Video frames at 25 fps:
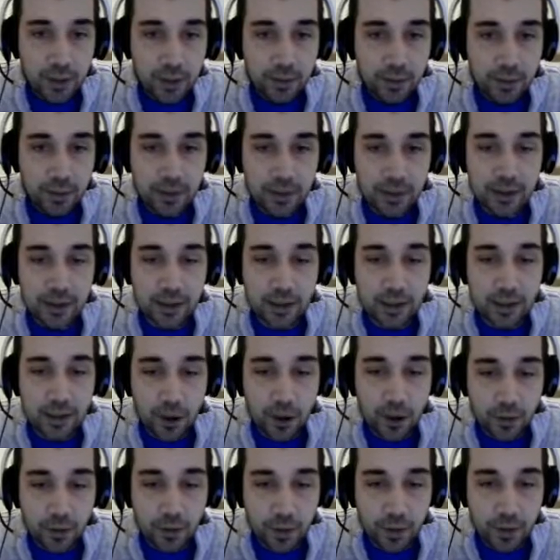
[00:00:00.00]
because it's the
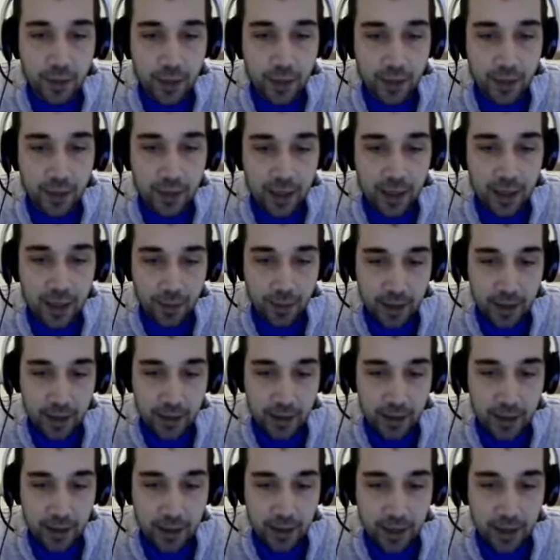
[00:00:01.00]
only way you're going to get a pan
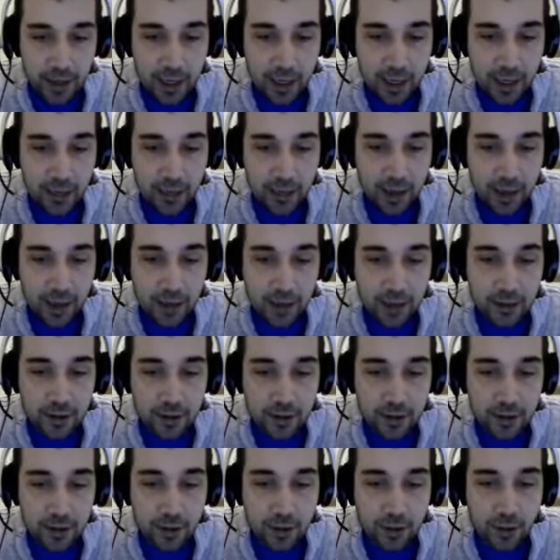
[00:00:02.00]
early in the game, and it's
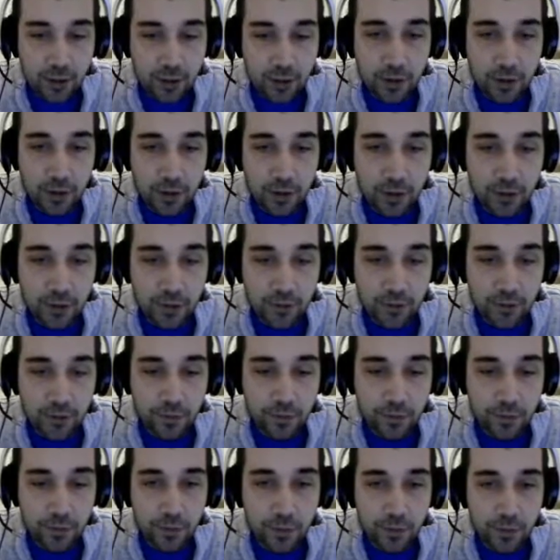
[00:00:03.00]
going to solve a lot of your
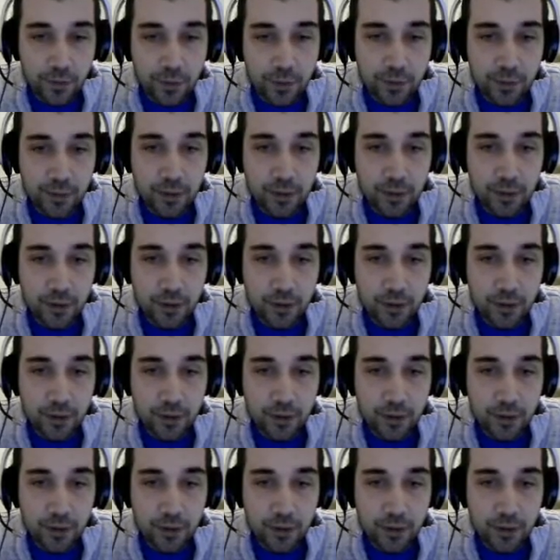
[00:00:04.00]
food problems.